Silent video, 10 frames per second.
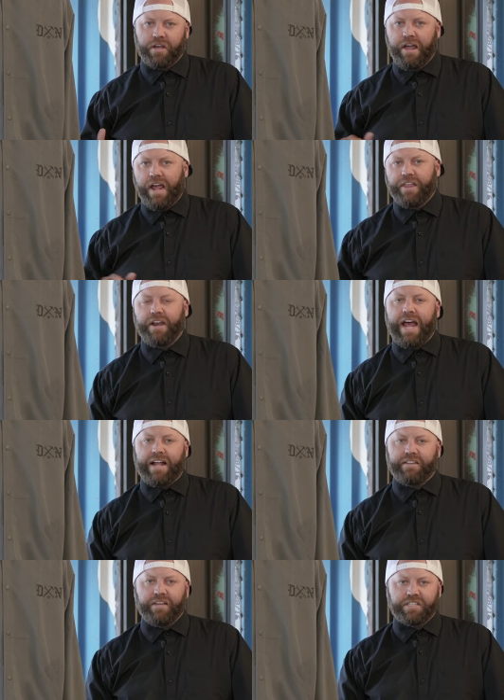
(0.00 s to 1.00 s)
look, and then
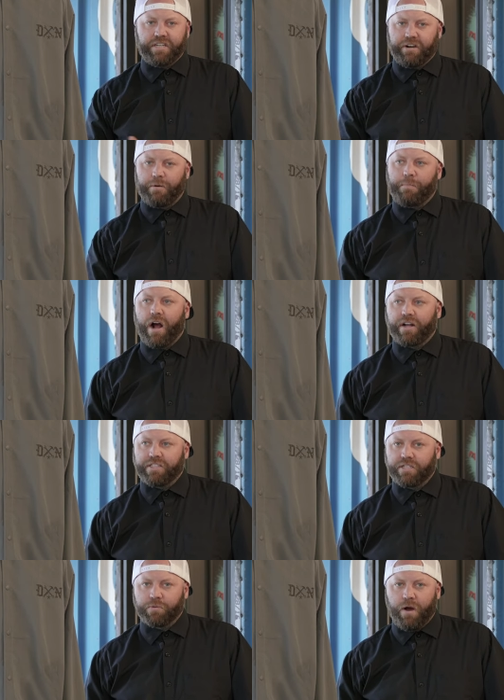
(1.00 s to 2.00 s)
add the interior
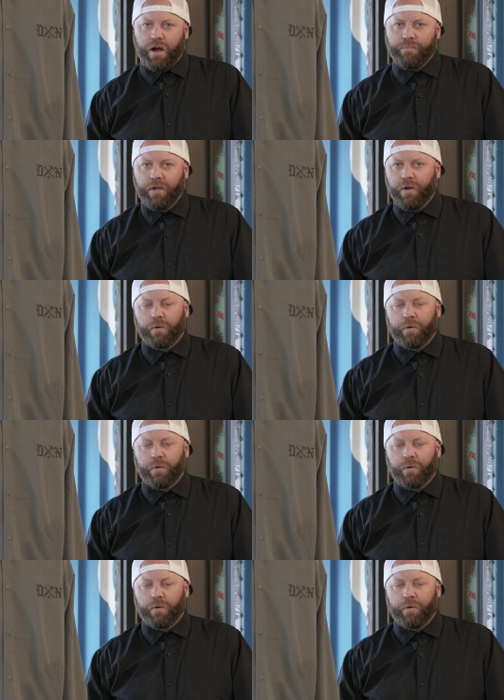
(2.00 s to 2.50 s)
pockets as well.